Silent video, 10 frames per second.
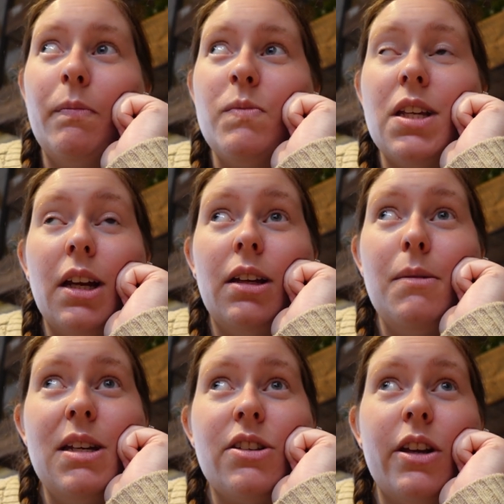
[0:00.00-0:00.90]
So it
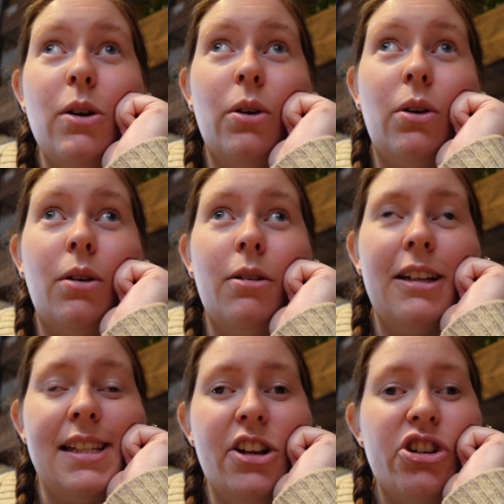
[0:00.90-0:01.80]
means that you're
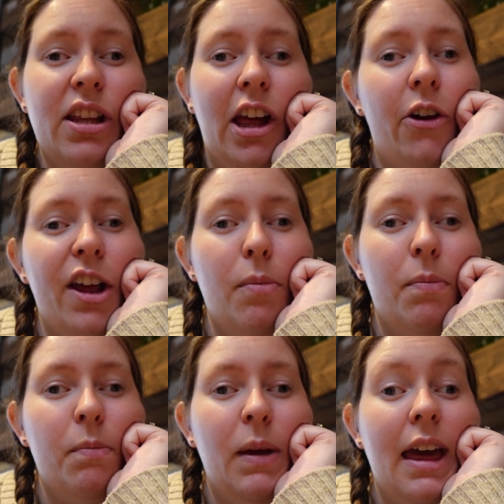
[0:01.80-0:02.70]
essentially the only
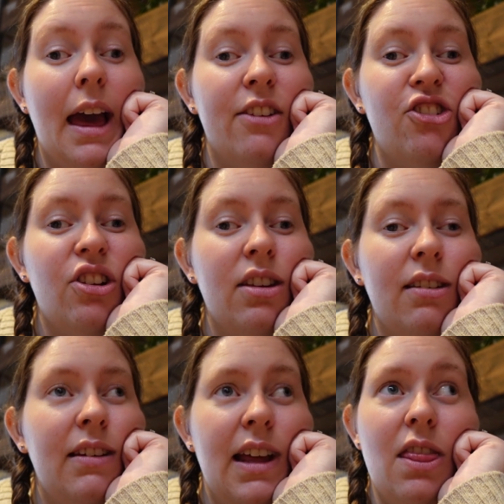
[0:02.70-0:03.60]

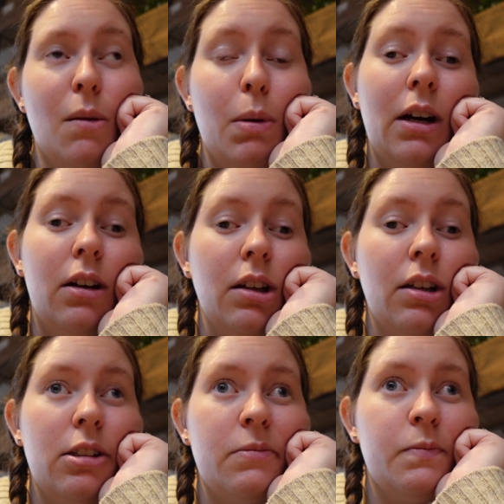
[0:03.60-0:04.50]
guests in the park.
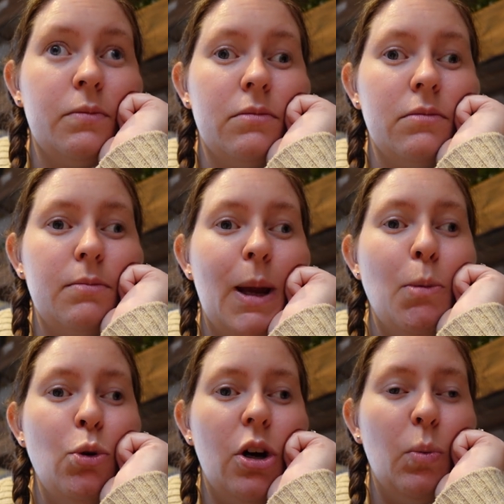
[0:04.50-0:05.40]

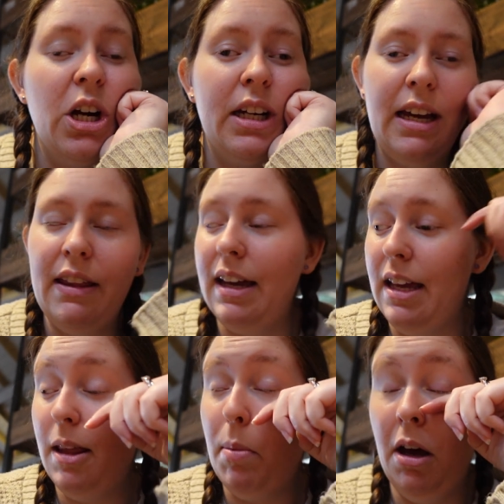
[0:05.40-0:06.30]
People not working there
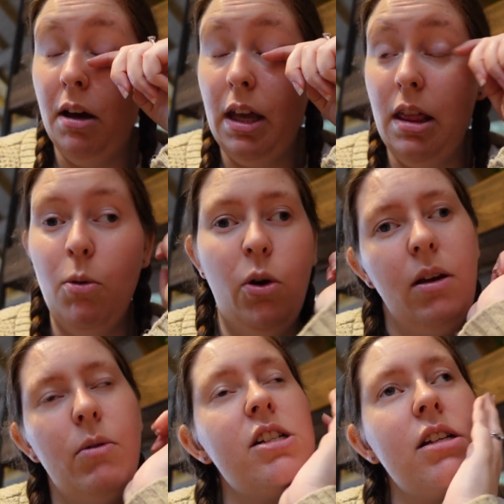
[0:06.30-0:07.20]
in the park in the
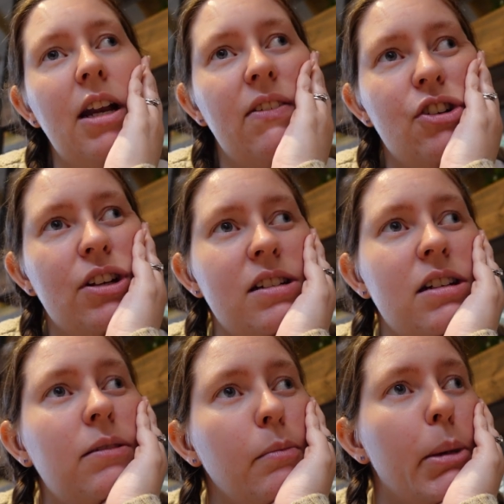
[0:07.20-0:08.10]
morning, which is kind of interesting.